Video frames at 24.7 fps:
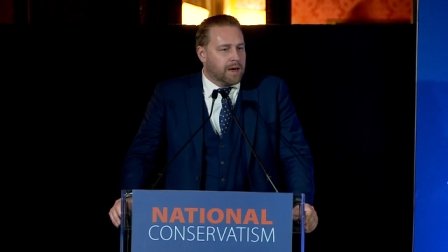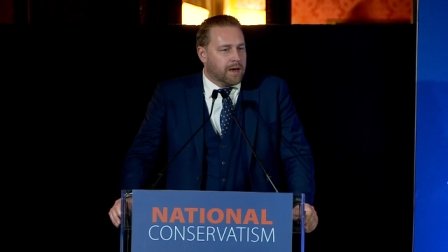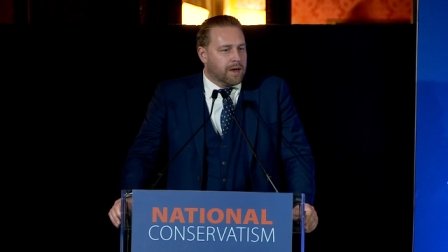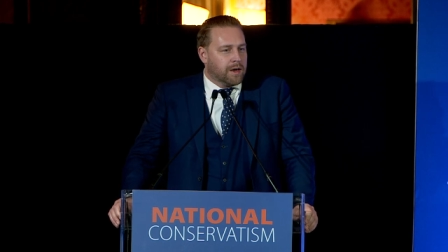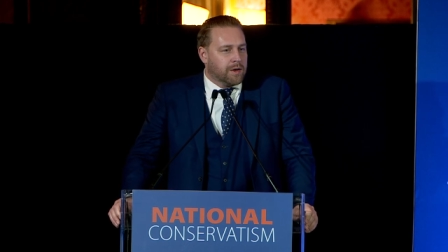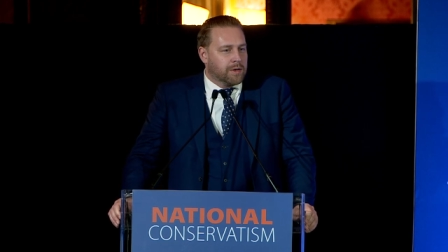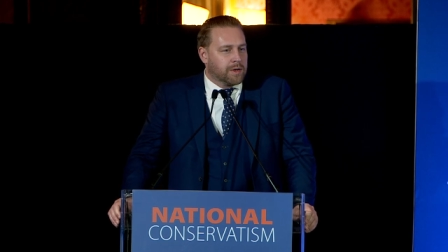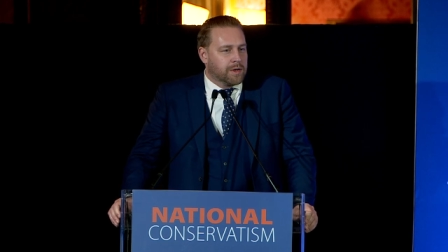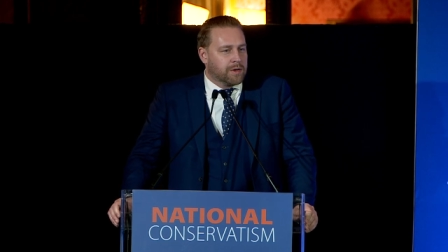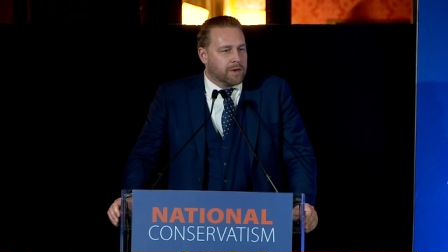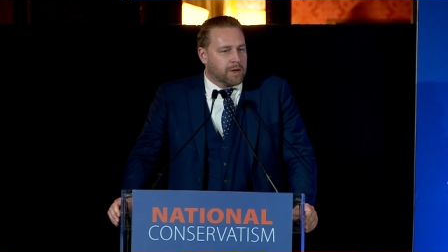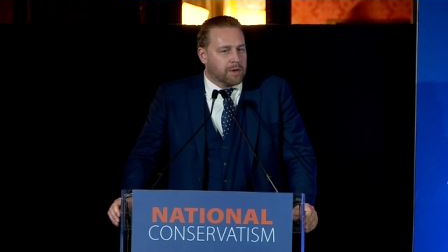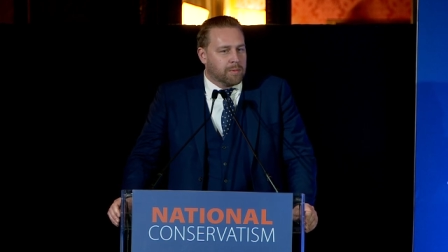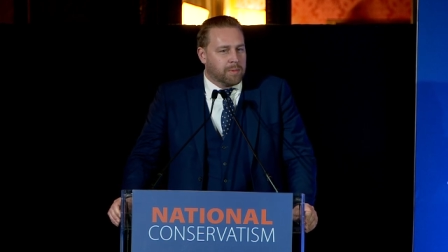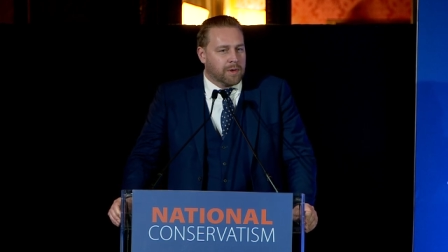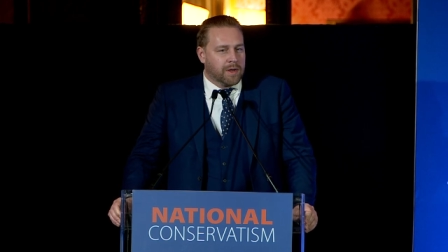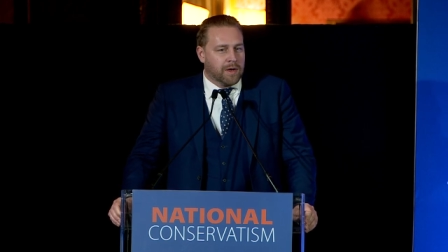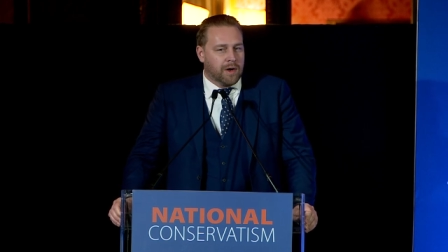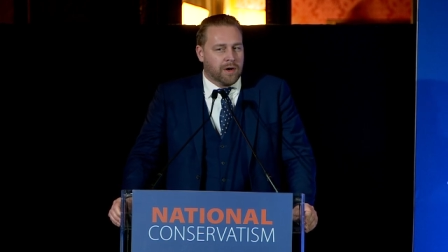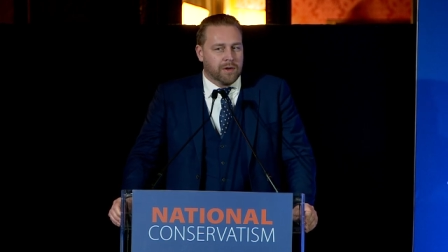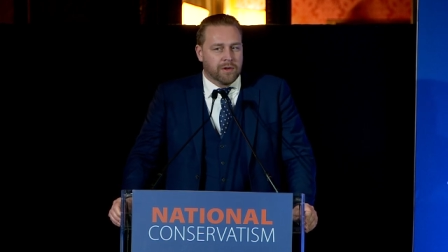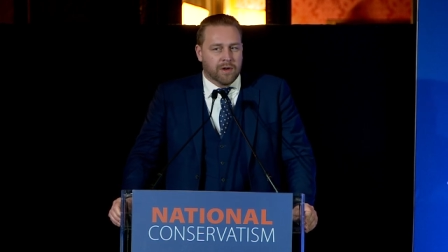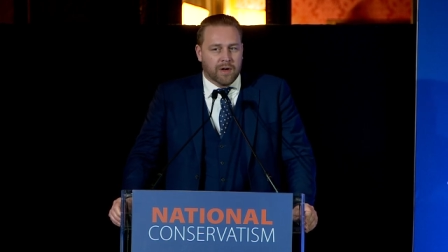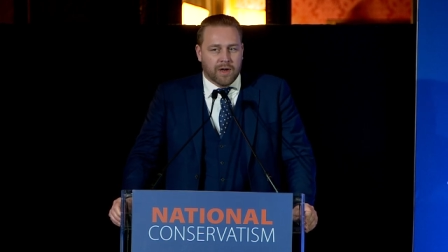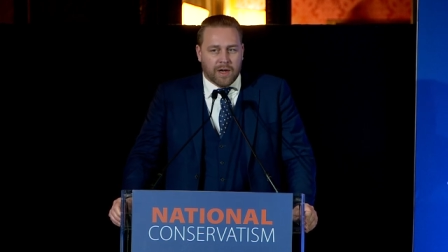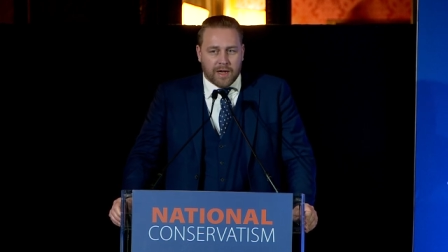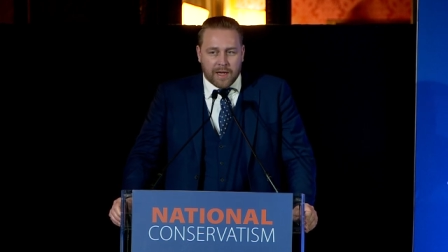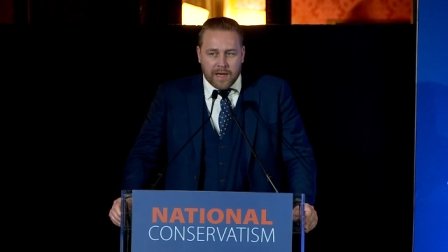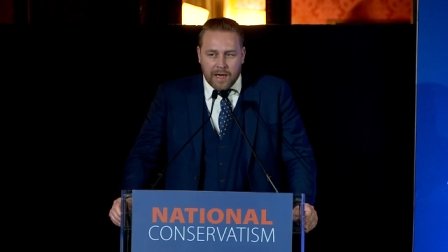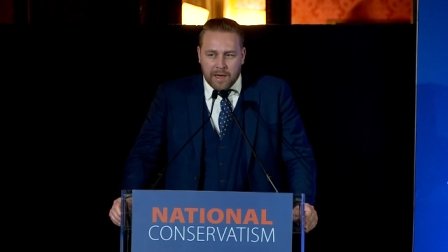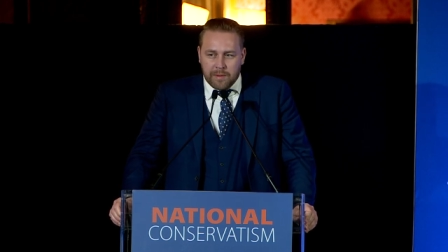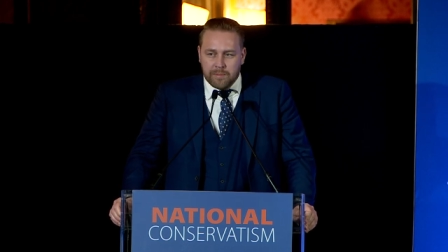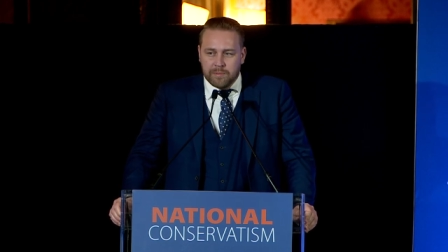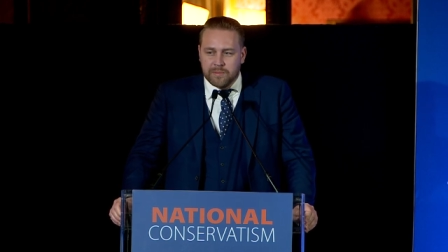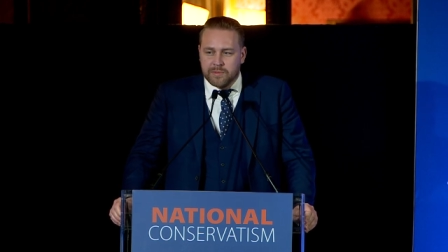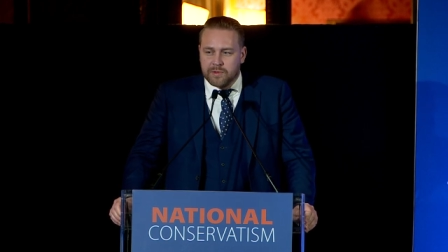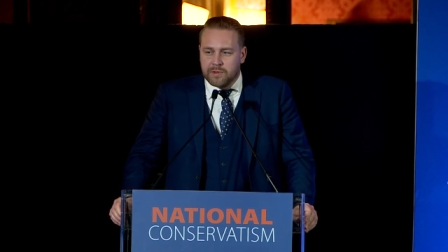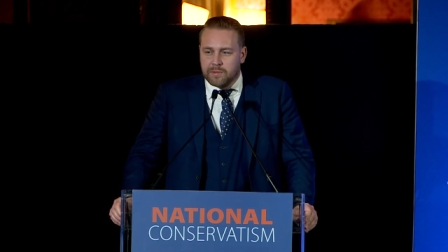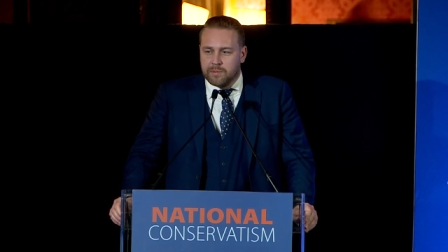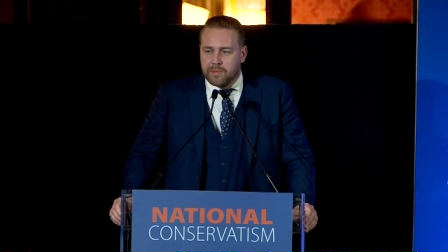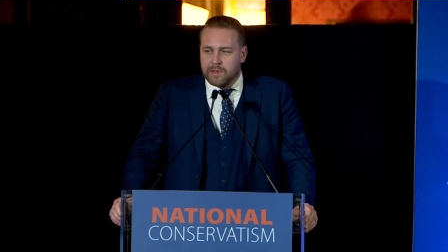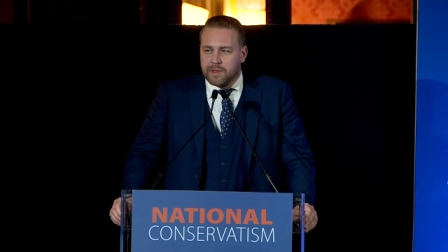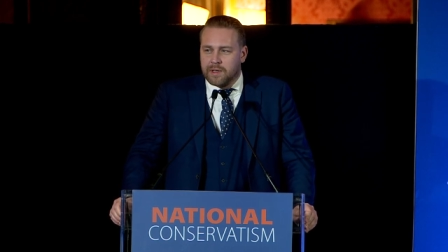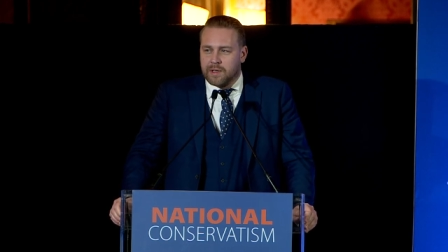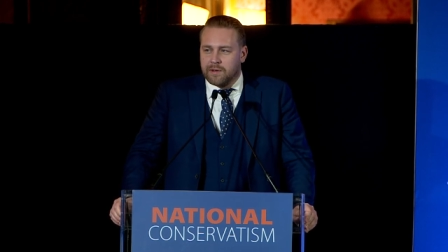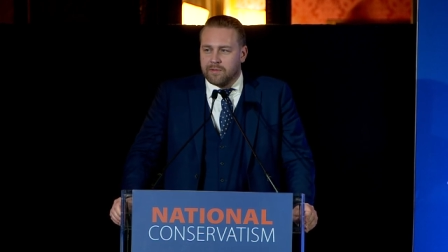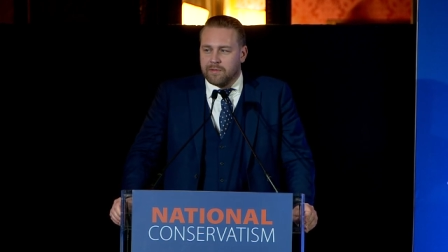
how incredibly honored I am to be